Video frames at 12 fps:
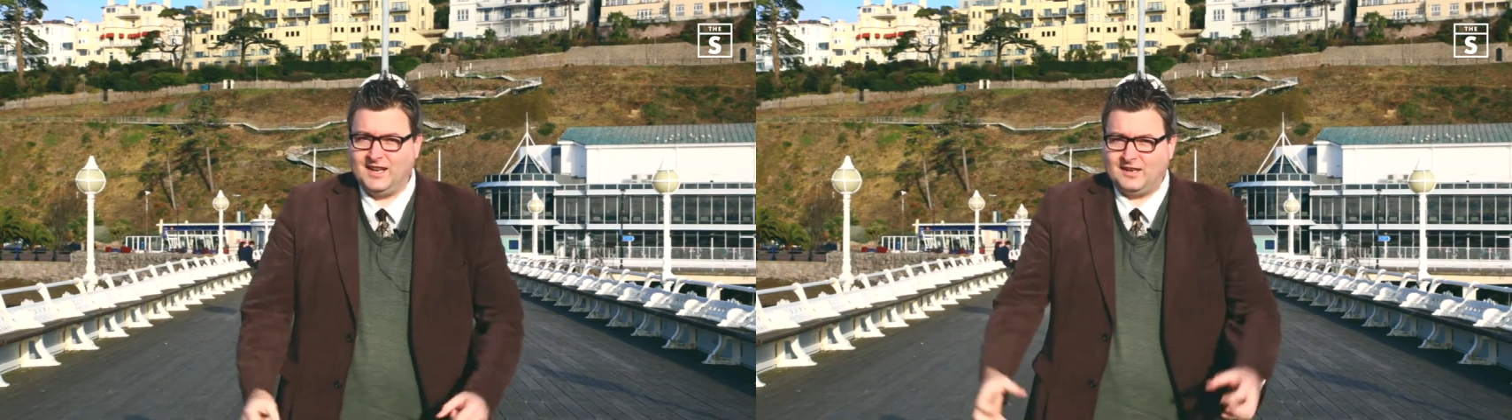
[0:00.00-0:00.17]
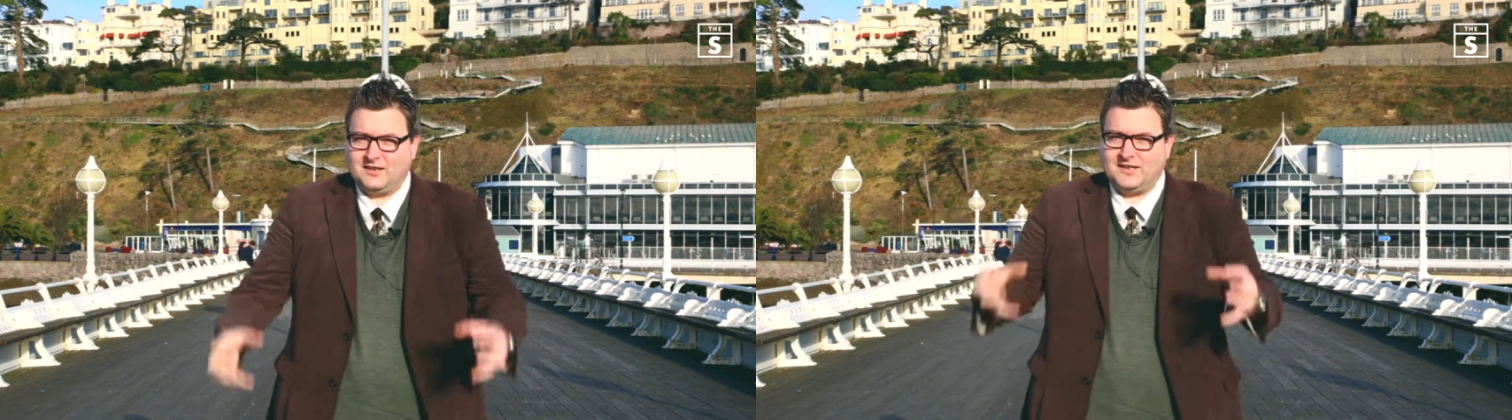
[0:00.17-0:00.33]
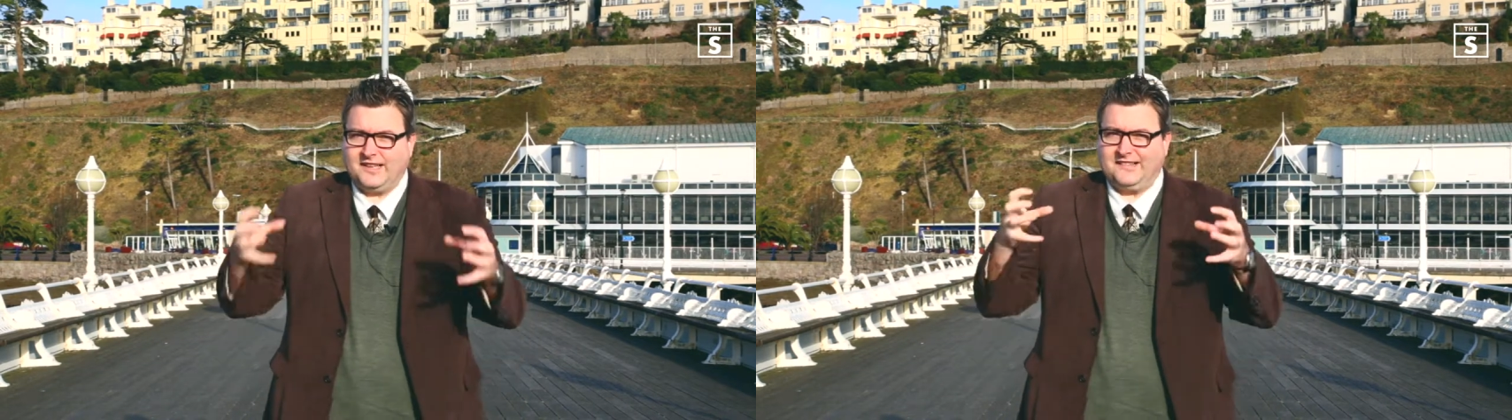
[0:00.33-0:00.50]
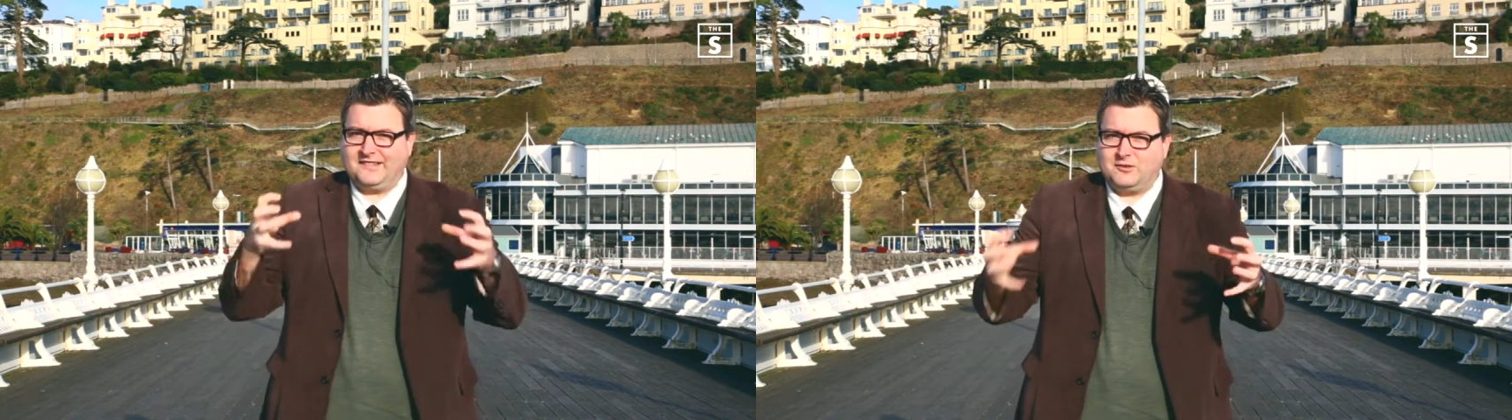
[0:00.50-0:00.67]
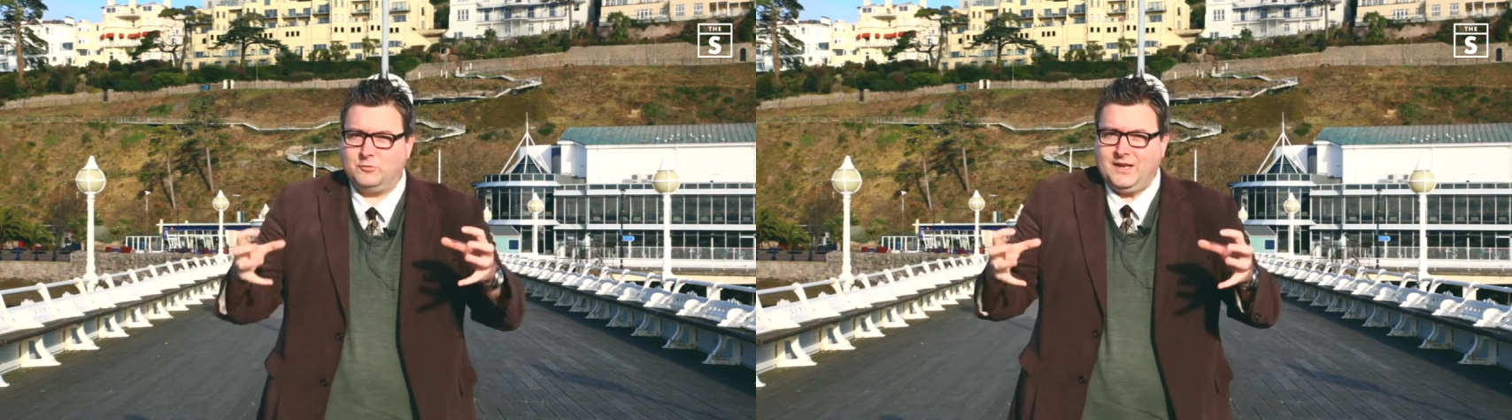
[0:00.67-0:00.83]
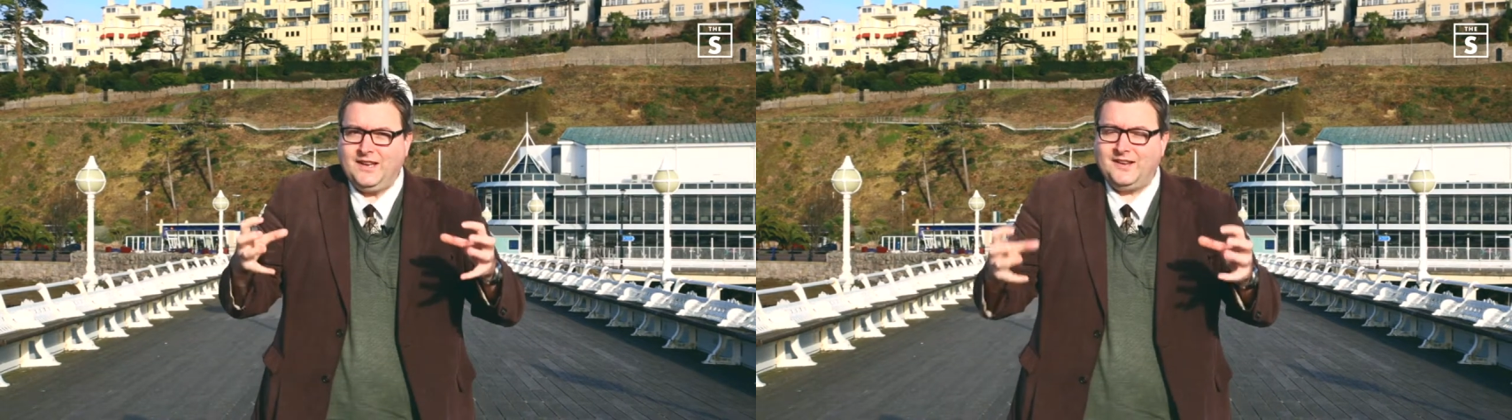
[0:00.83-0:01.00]
and I
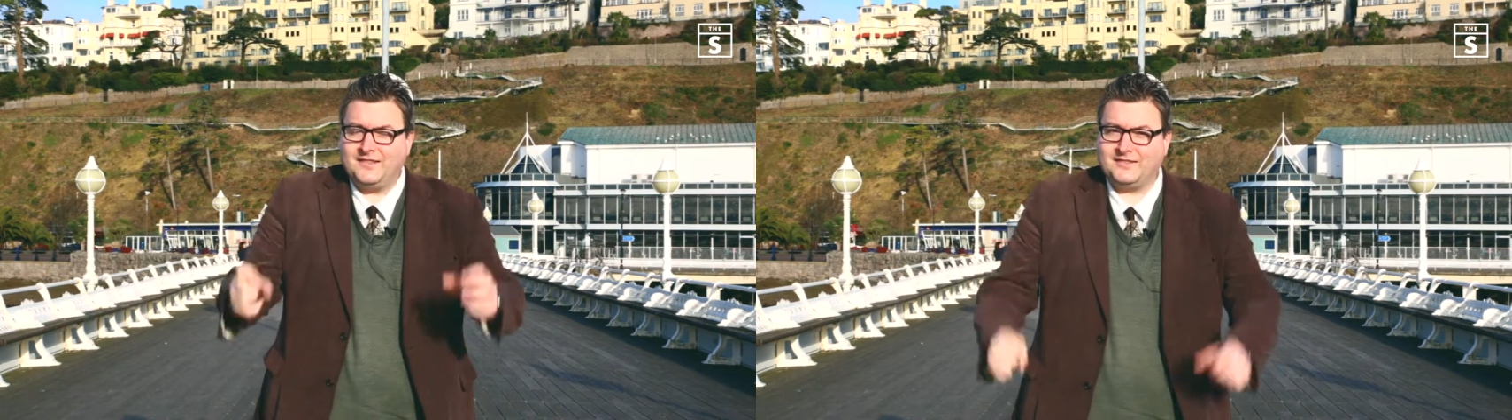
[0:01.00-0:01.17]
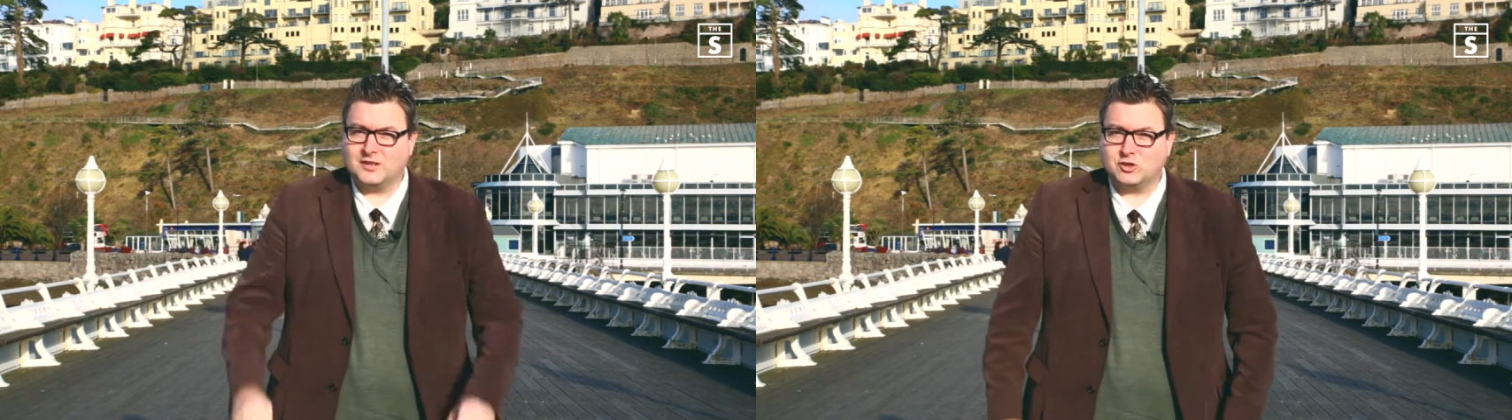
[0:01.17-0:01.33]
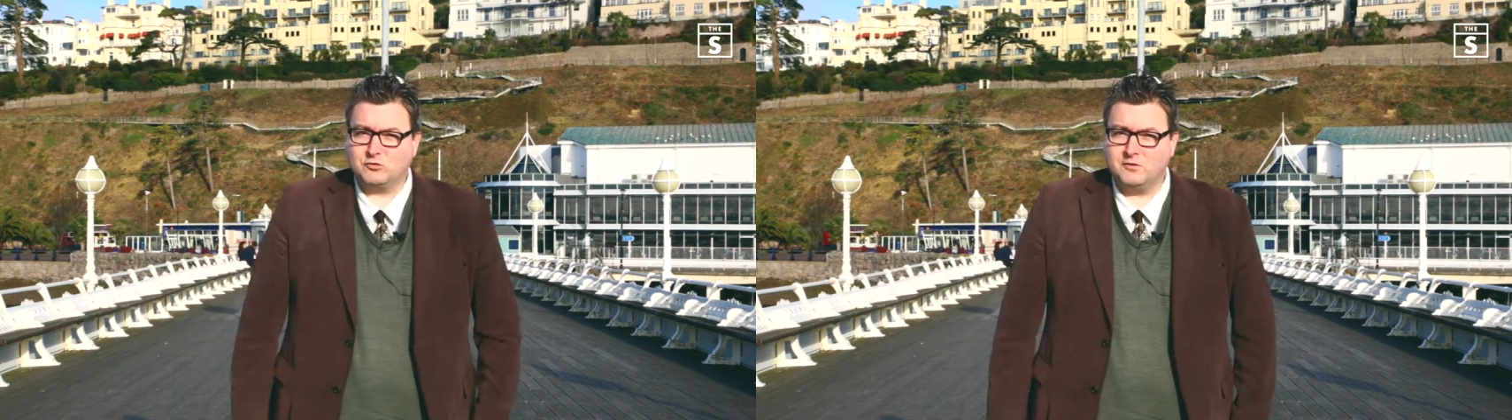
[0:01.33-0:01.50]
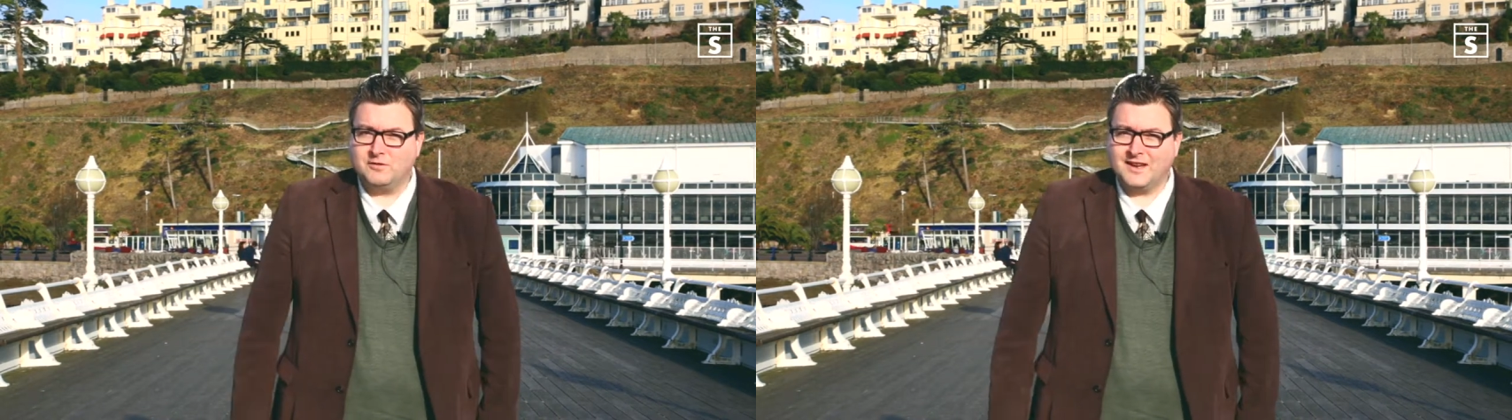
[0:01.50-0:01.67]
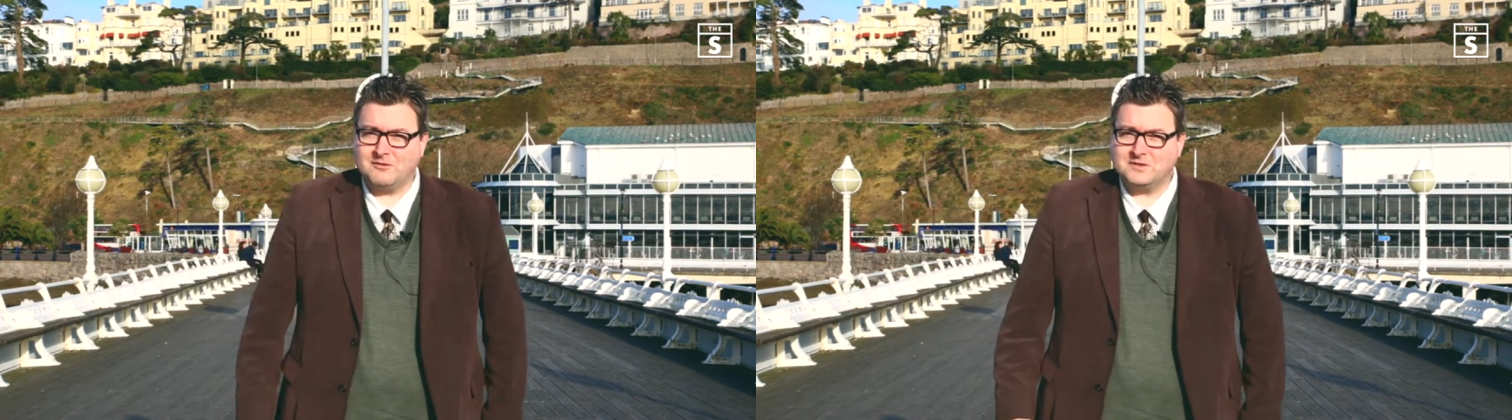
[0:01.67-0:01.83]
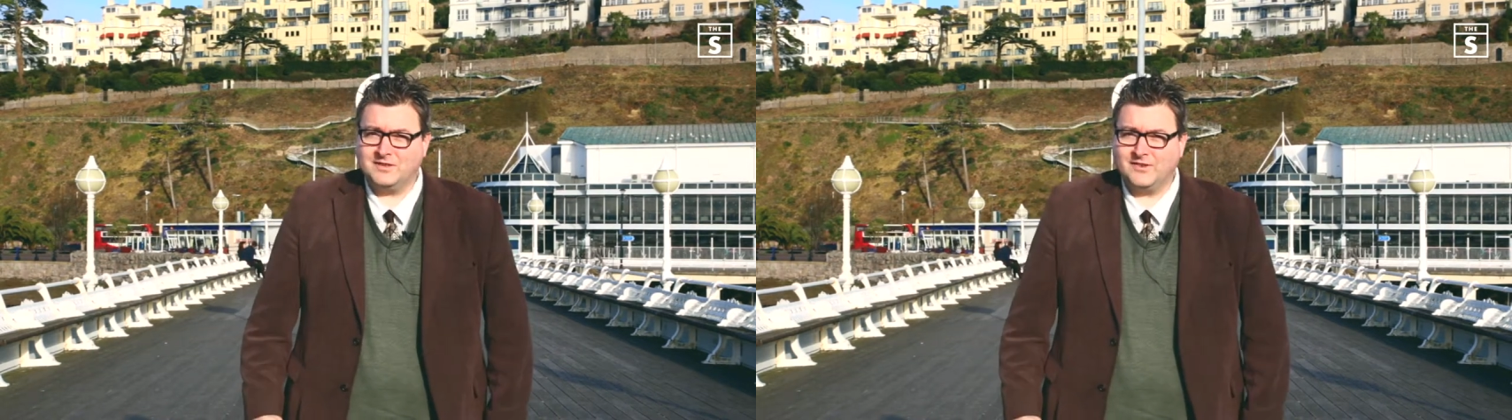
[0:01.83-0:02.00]
squeeze the truth
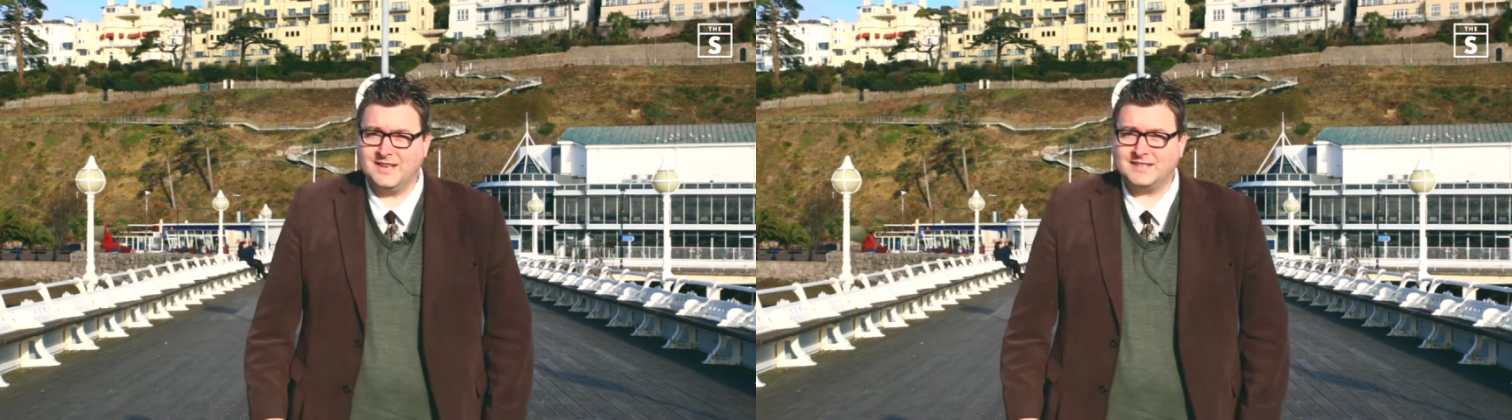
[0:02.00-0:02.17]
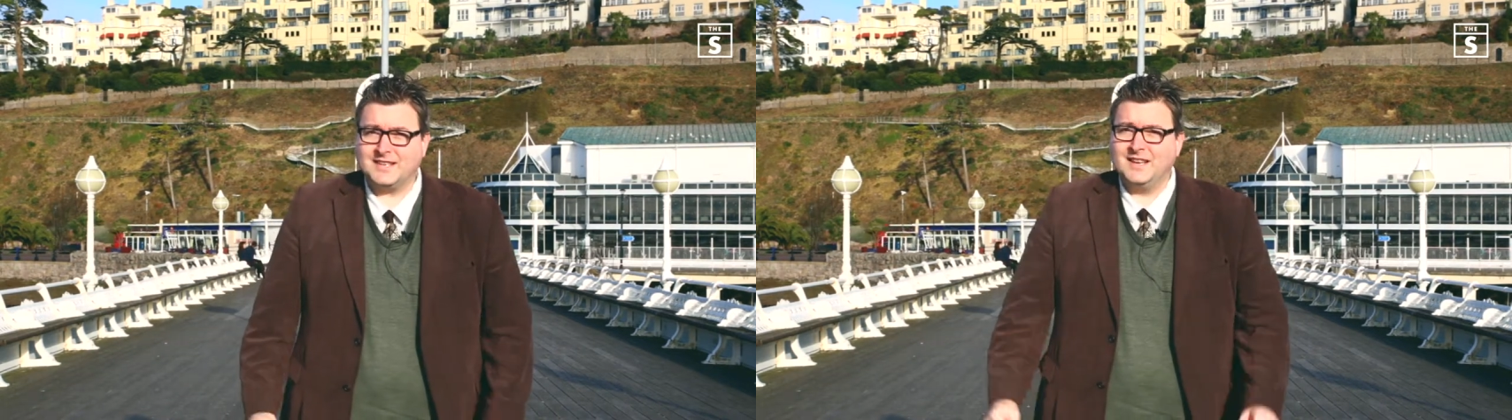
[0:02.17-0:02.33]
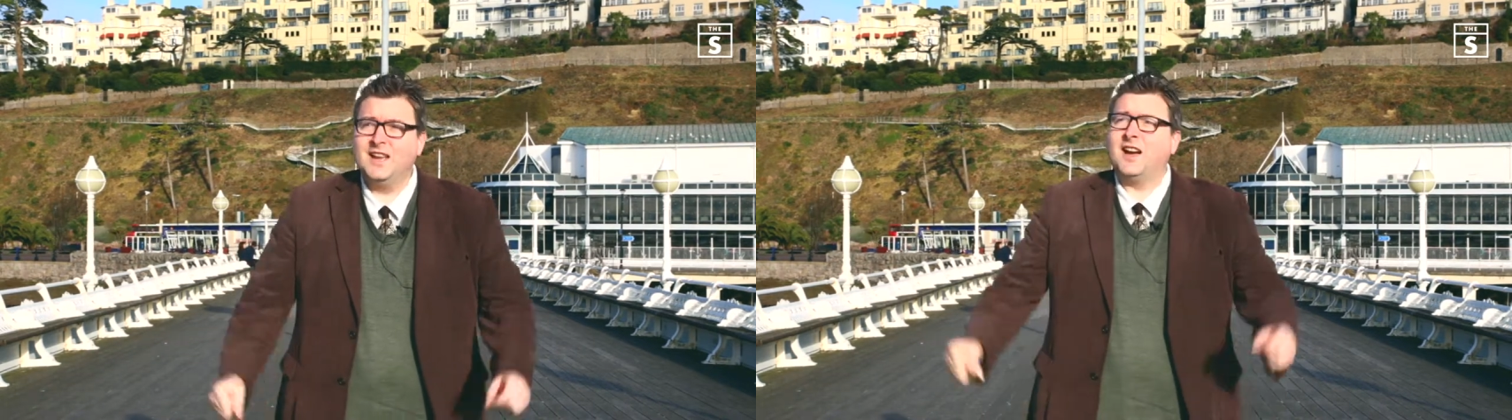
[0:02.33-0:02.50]
out of it,